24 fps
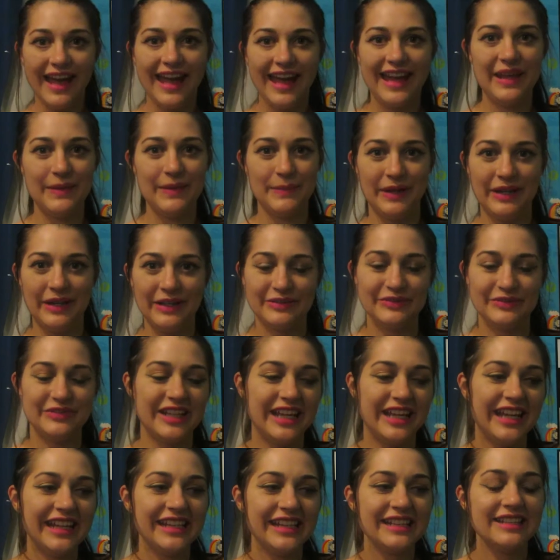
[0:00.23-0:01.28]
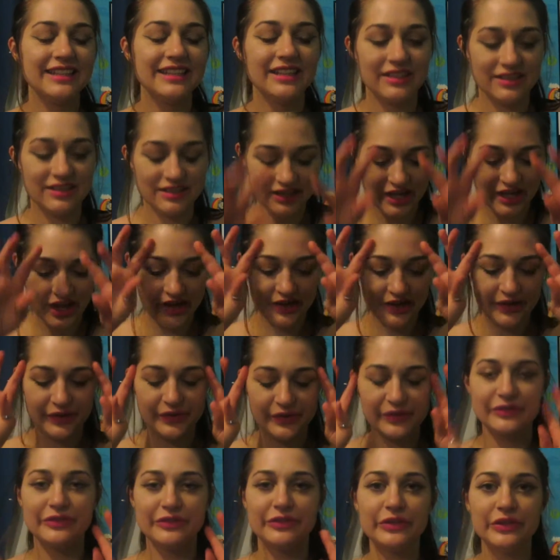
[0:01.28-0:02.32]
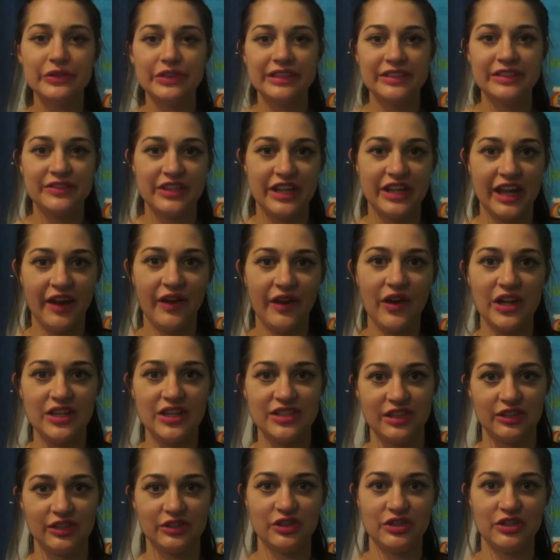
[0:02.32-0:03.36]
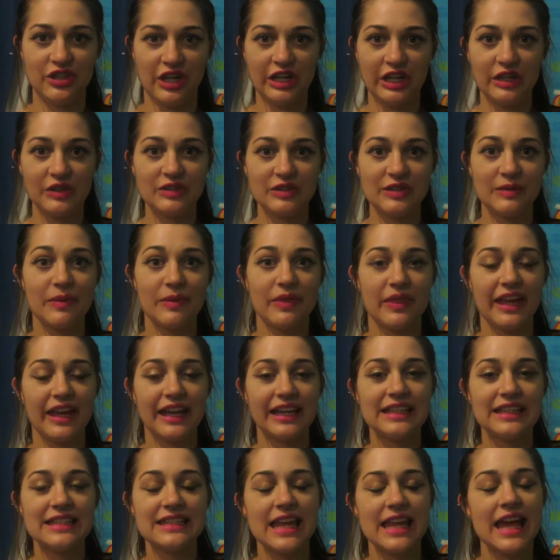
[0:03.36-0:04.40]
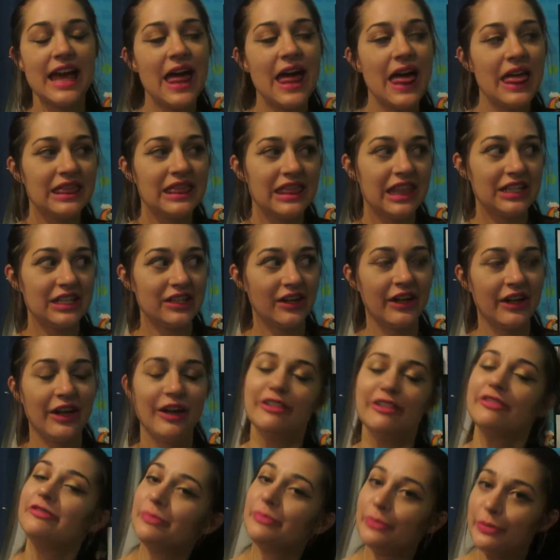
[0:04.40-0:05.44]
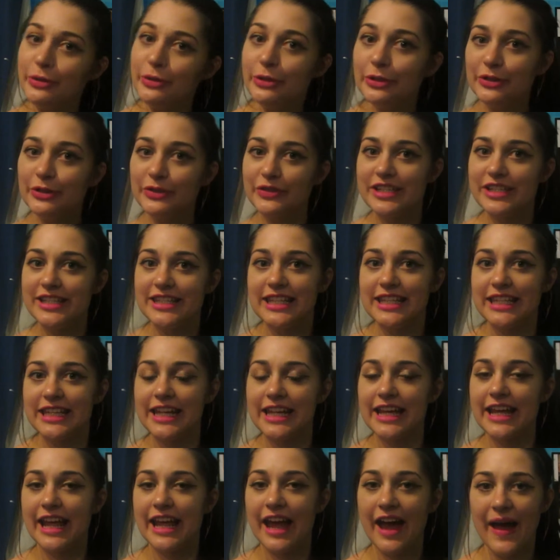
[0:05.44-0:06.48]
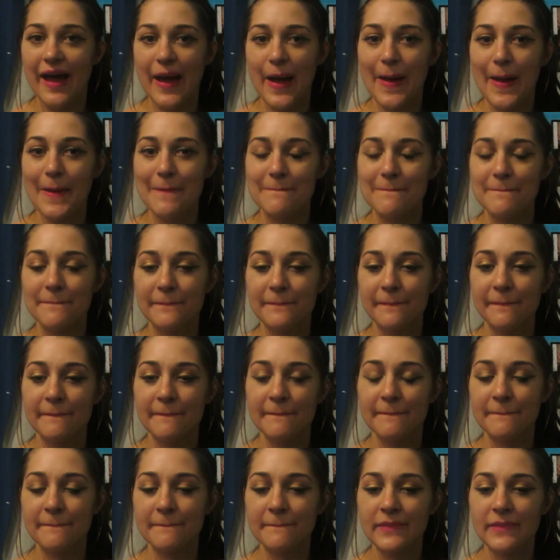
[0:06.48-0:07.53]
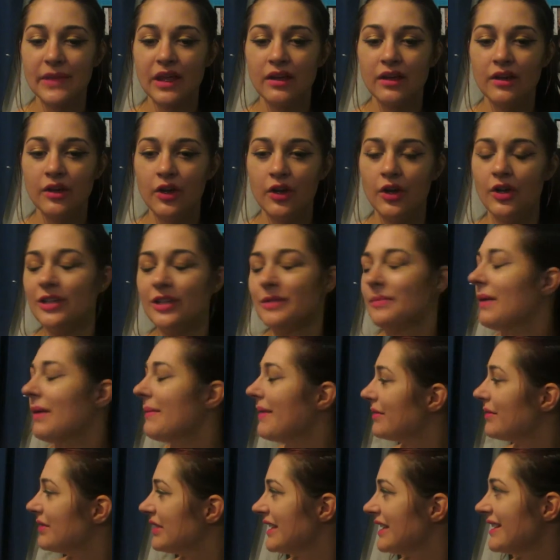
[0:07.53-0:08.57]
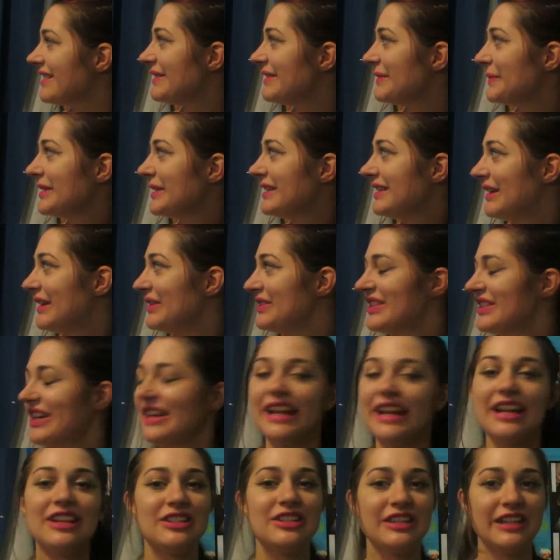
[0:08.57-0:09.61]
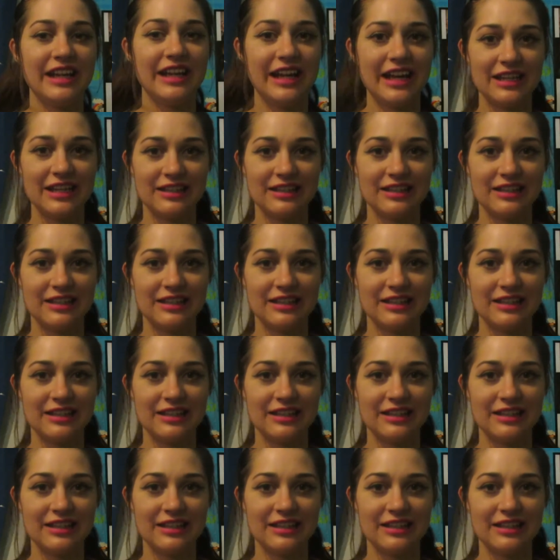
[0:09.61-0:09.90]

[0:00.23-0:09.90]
Hello my lovelies, so for this video I decided to show you some things that I have bought recently. You might be able to hear the wind outside actually.